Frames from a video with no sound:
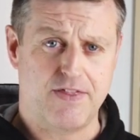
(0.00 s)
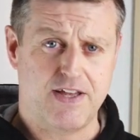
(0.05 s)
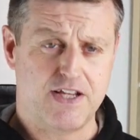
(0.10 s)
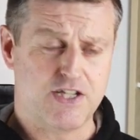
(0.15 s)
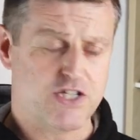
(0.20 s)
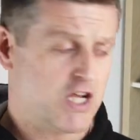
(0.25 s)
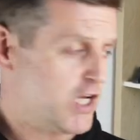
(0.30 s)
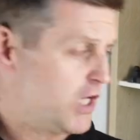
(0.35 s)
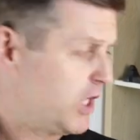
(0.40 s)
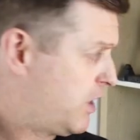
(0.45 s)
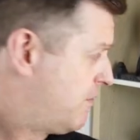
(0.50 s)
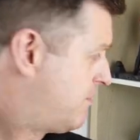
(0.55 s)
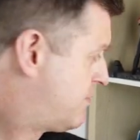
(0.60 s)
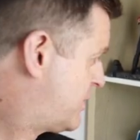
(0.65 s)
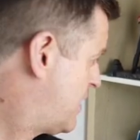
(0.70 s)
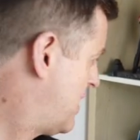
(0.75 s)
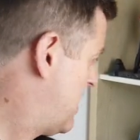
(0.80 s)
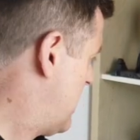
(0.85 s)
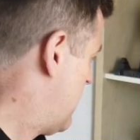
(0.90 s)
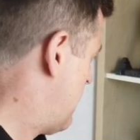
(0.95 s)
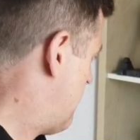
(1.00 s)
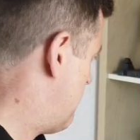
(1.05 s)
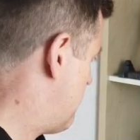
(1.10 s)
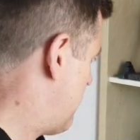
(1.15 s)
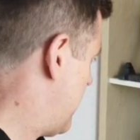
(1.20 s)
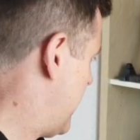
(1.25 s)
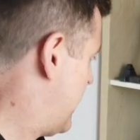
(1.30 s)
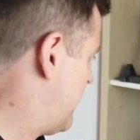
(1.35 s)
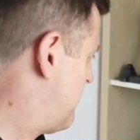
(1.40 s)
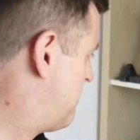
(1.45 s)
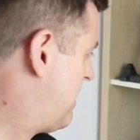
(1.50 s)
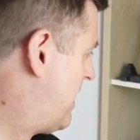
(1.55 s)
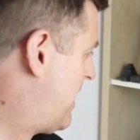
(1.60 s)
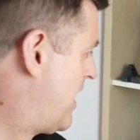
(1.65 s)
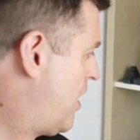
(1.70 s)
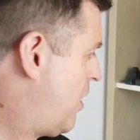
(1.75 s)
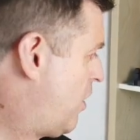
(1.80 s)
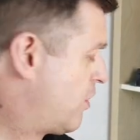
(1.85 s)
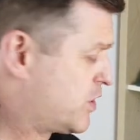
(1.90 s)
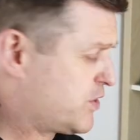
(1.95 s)
these are gloves made
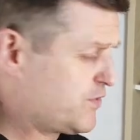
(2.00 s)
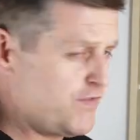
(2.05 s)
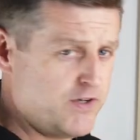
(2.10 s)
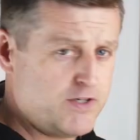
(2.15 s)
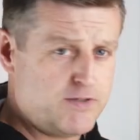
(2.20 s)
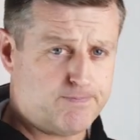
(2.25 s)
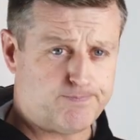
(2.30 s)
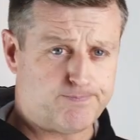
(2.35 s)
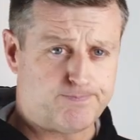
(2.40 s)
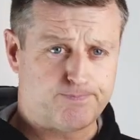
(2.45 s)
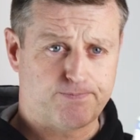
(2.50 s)
by Oxford.